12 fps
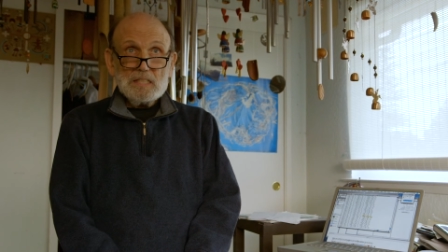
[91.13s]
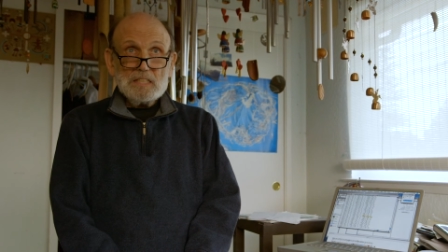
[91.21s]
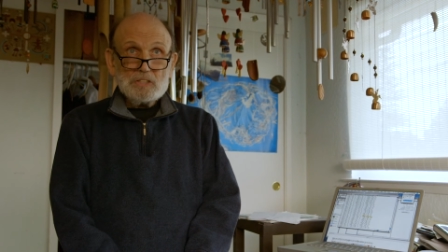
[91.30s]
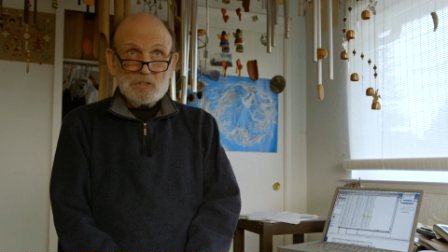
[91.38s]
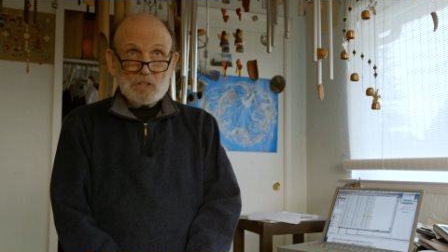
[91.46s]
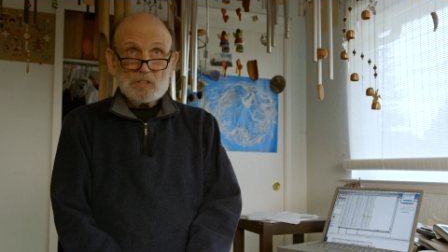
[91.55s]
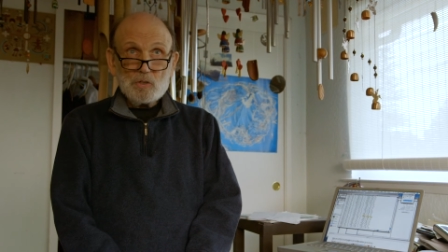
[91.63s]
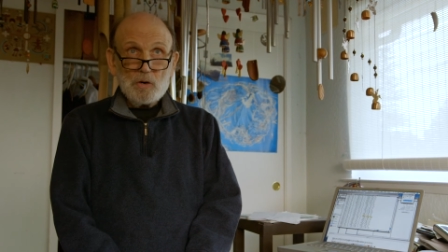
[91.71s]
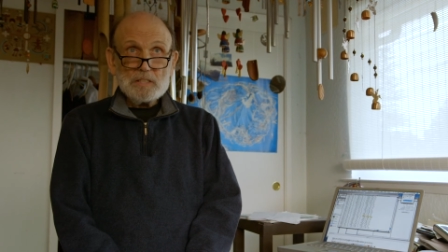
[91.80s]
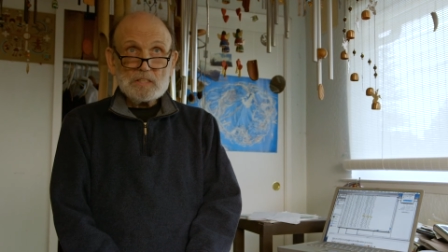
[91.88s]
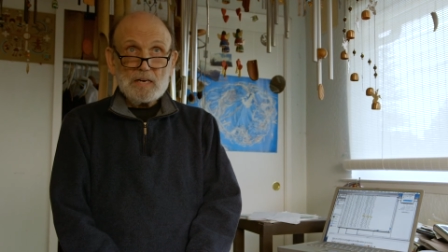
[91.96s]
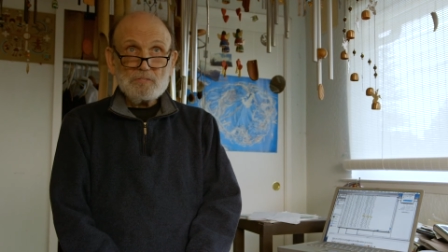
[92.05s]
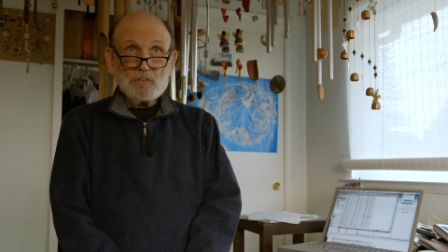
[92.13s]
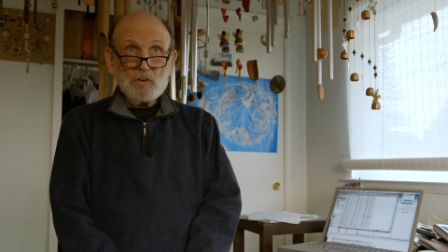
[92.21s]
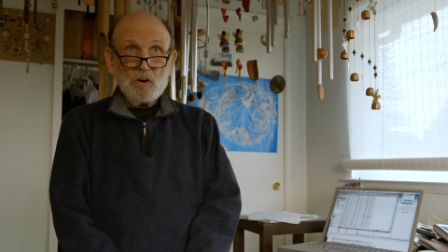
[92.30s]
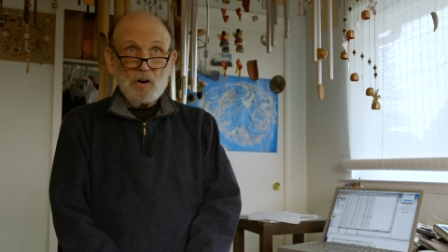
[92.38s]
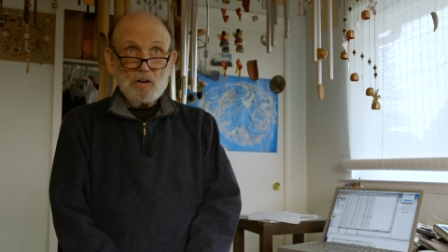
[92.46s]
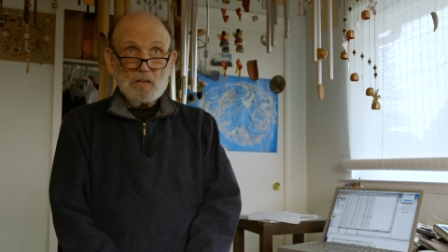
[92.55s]
It's your choice
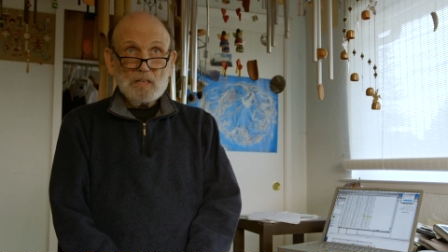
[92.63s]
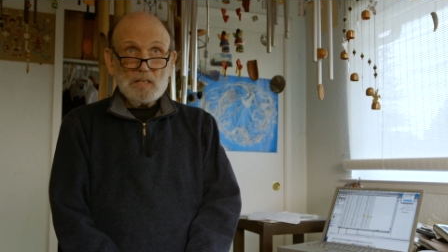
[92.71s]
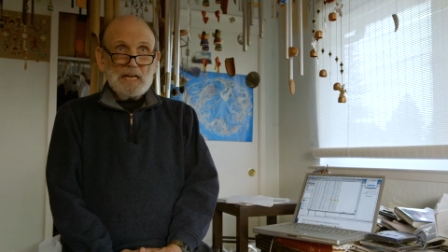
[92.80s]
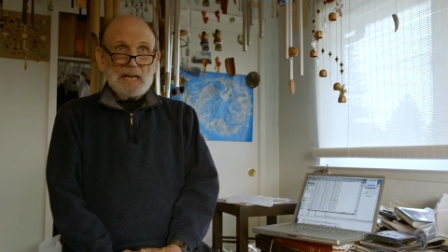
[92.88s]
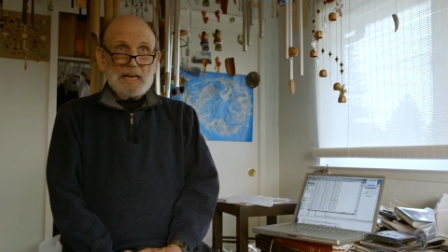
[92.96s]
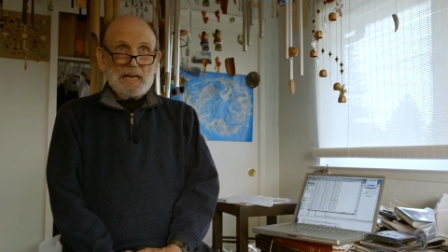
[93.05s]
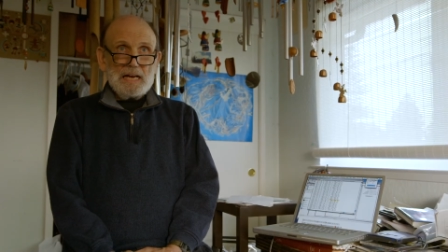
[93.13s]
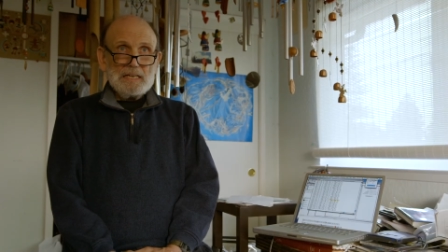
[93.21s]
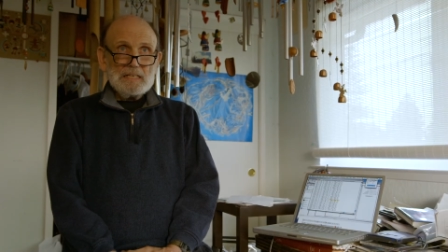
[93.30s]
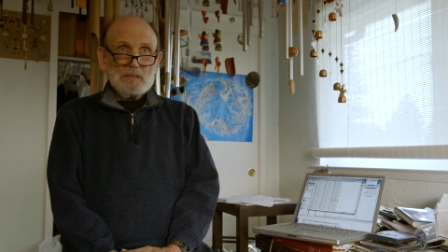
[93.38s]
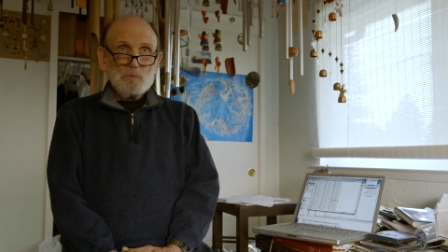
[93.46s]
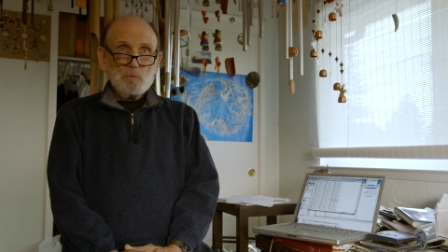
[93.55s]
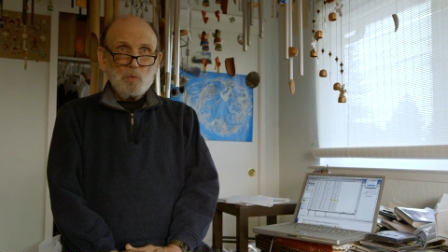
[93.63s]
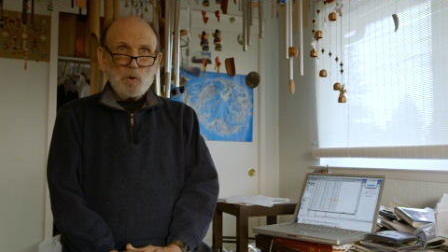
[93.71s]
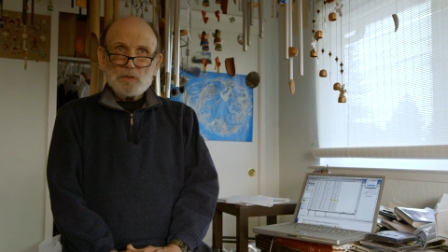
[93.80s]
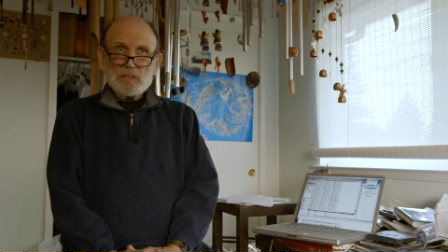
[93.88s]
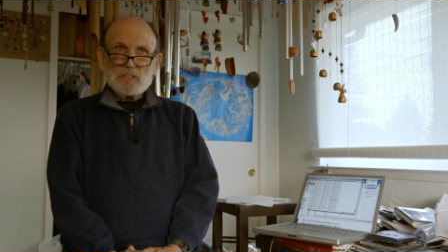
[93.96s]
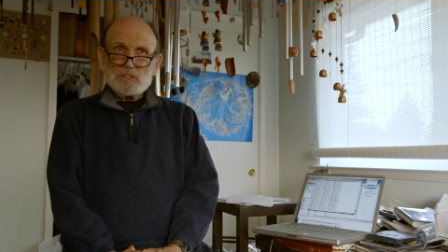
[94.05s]
after all. And
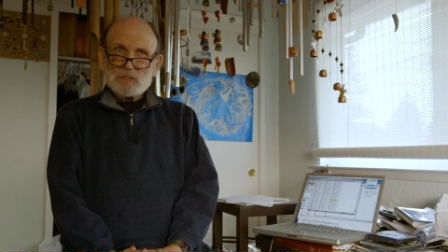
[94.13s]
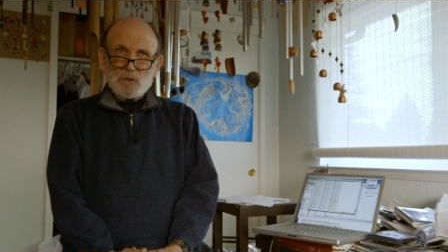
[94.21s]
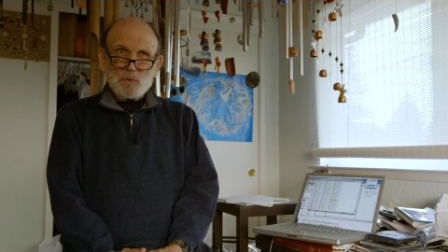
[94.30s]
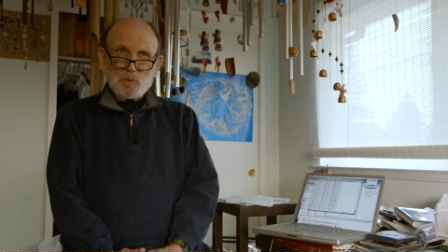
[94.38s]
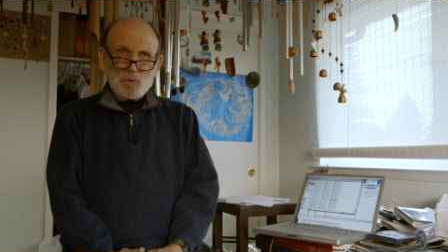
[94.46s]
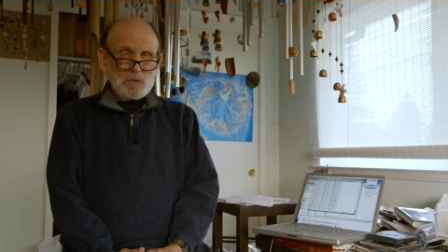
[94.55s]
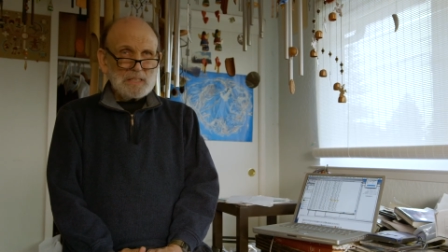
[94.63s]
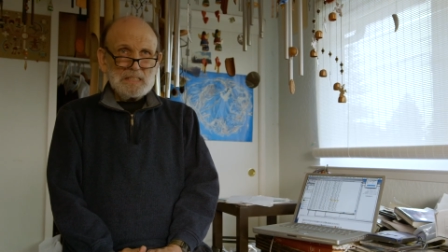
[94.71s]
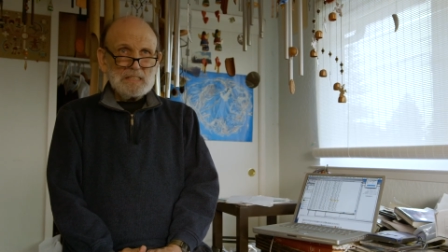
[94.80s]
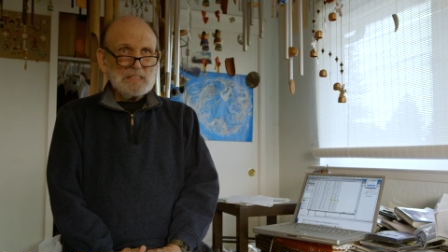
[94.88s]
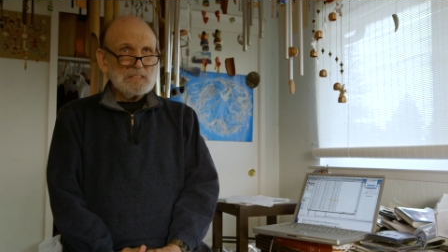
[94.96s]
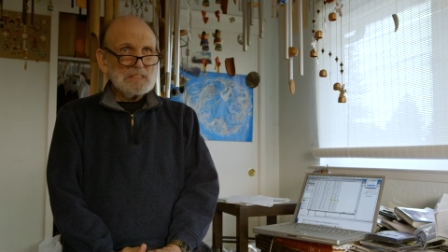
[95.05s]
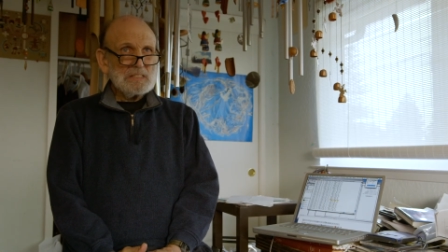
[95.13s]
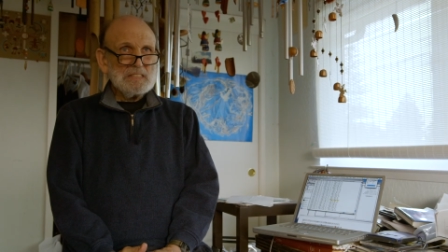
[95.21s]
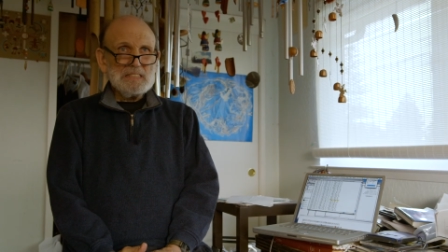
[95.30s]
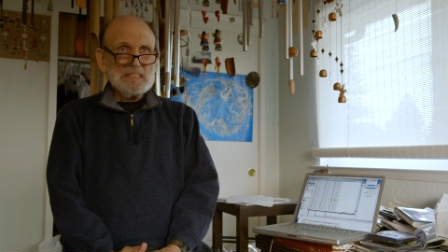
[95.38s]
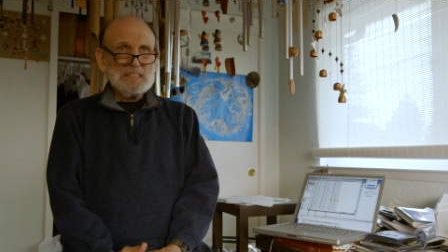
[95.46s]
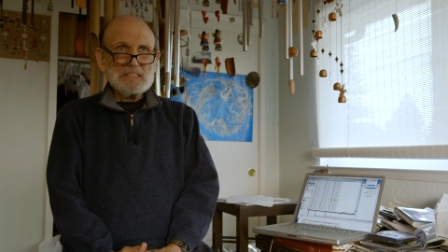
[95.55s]
where the soul is,
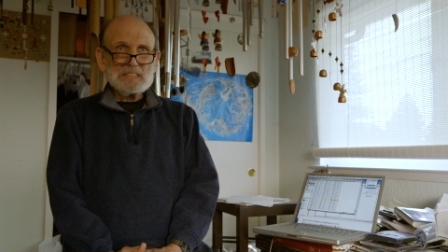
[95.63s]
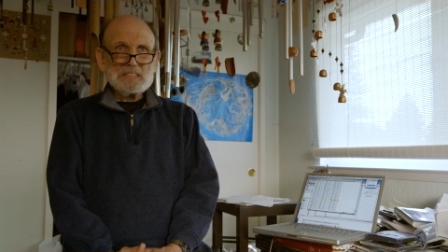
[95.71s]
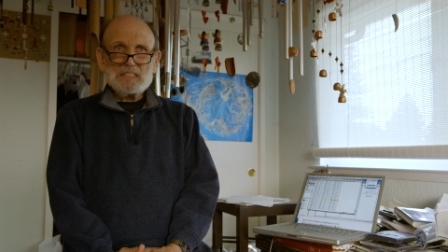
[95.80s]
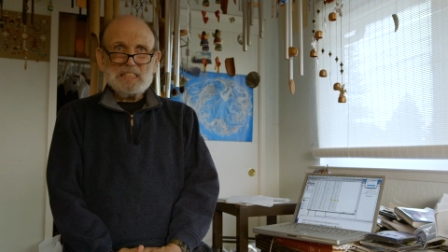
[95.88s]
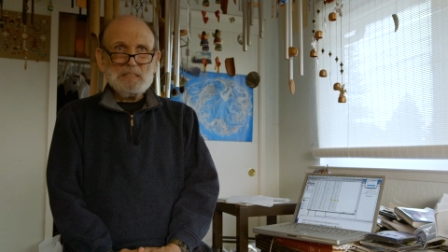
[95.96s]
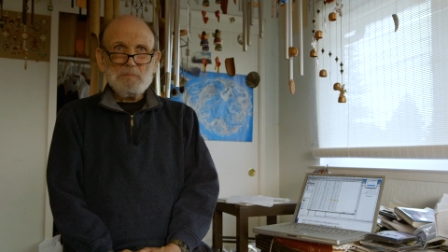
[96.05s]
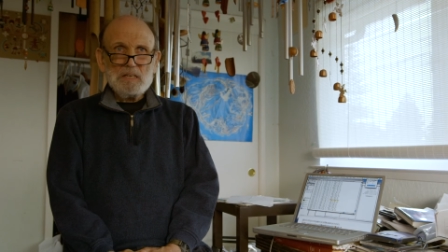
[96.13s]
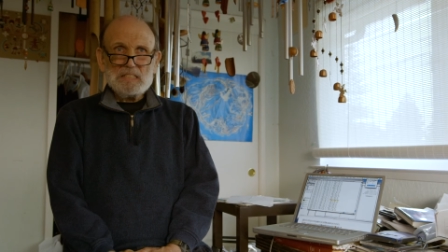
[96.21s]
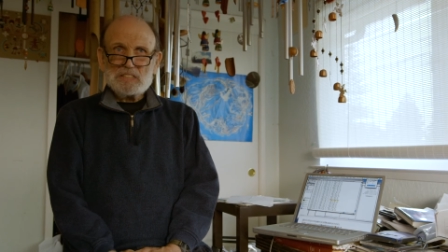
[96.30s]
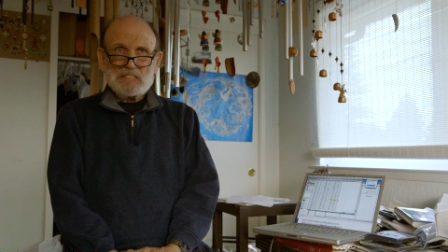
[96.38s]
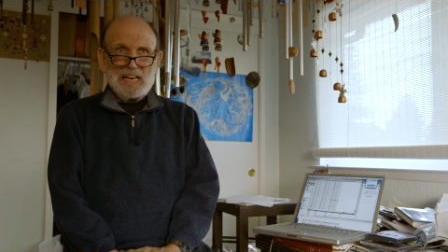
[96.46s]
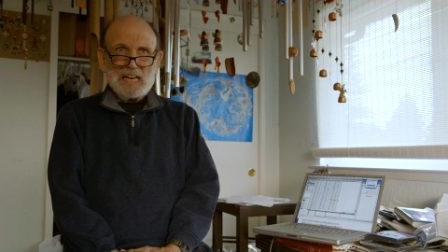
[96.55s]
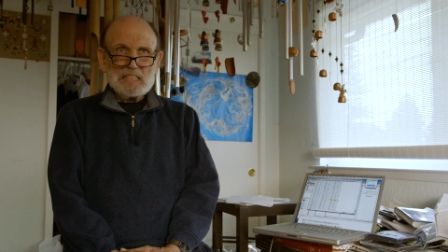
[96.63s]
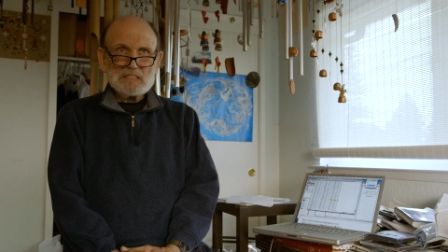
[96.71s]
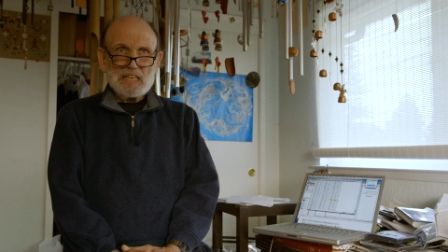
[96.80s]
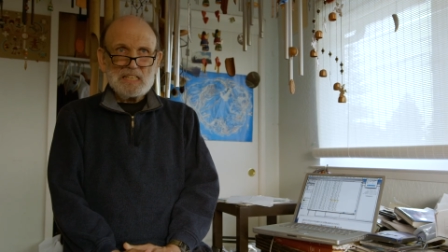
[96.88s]
is anybody's guess.